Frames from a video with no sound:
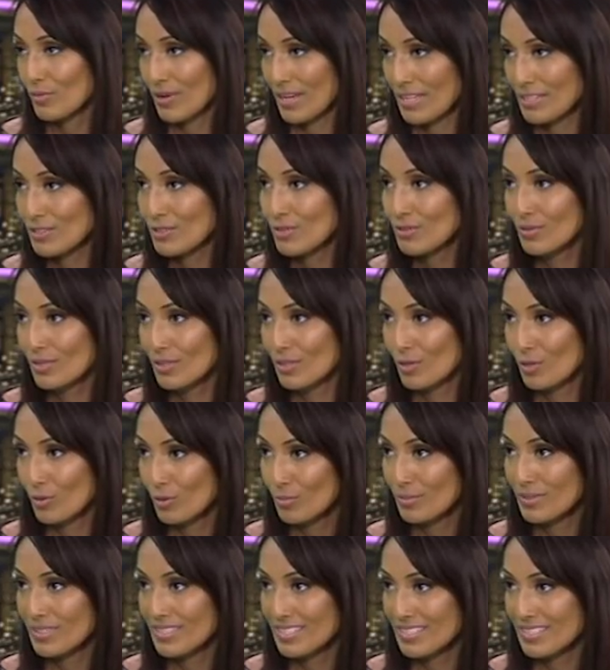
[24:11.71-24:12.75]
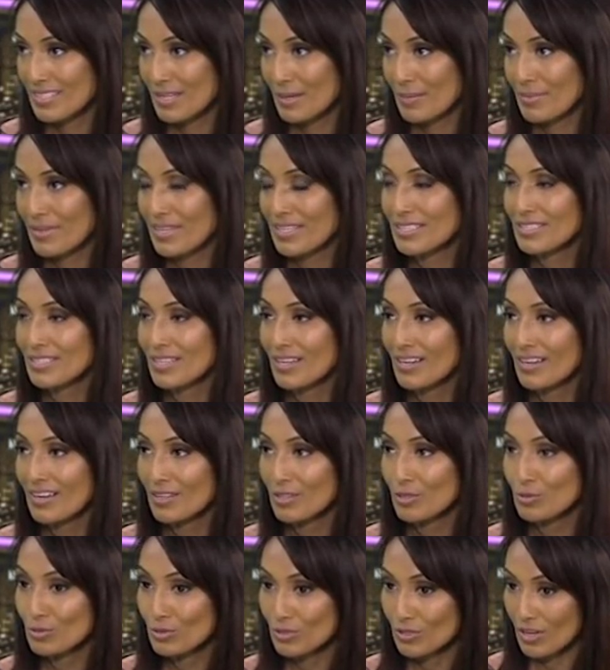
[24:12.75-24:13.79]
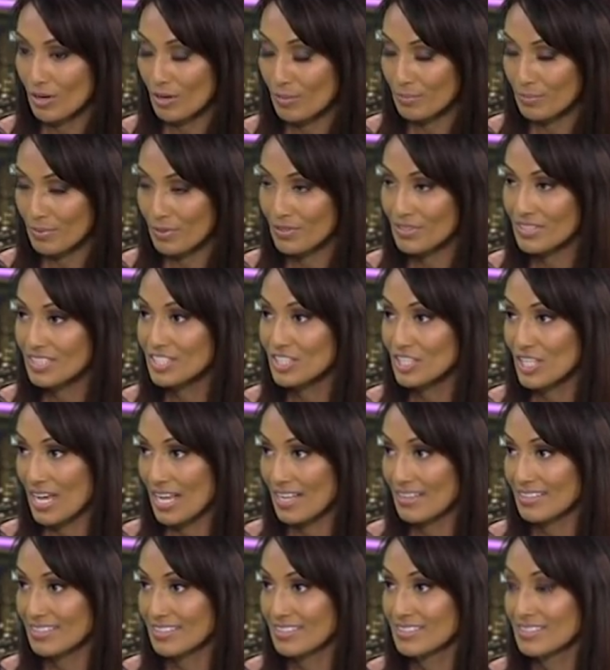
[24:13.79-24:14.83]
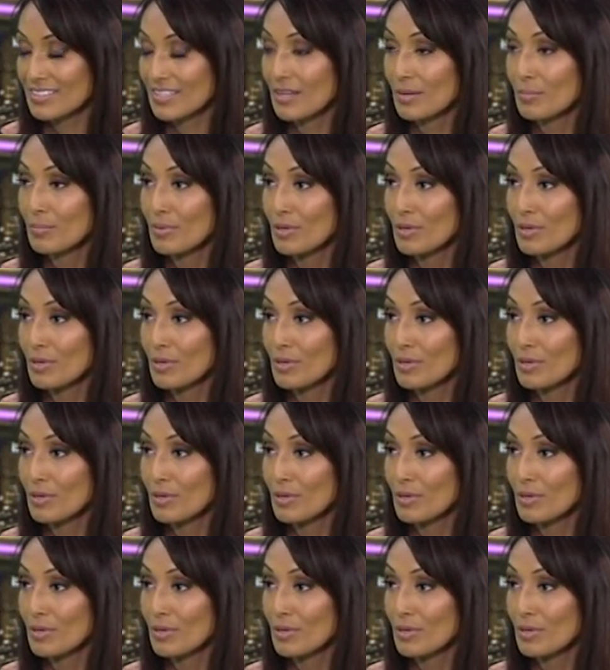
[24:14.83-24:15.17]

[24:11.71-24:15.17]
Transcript: went to a global summit, you took up on the challenge